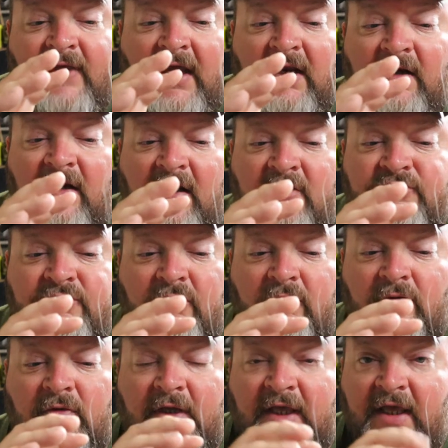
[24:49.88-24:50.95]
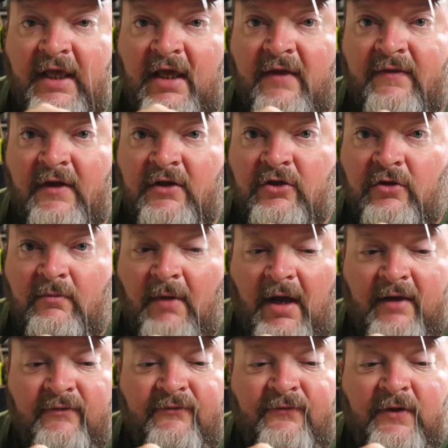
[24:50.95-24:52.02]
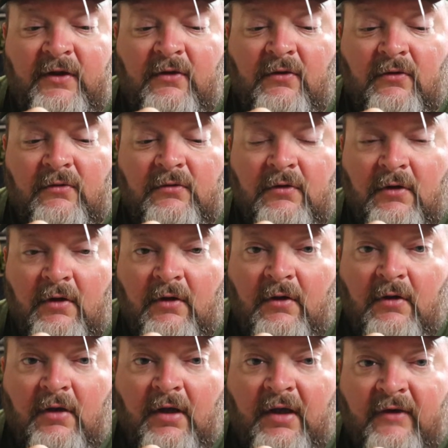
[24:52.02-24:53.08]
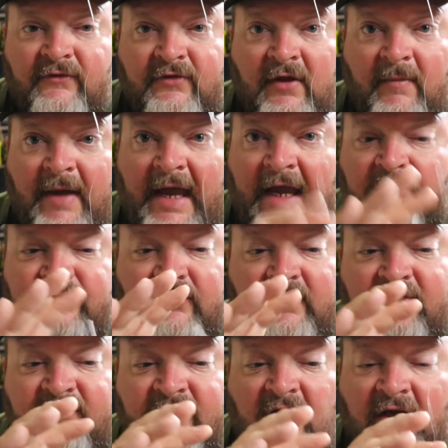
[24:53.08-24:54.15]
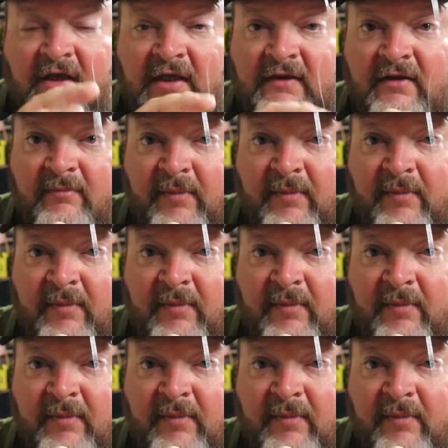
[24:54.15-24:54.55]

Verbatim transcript: that initial hit that you might feel is them actually sucking the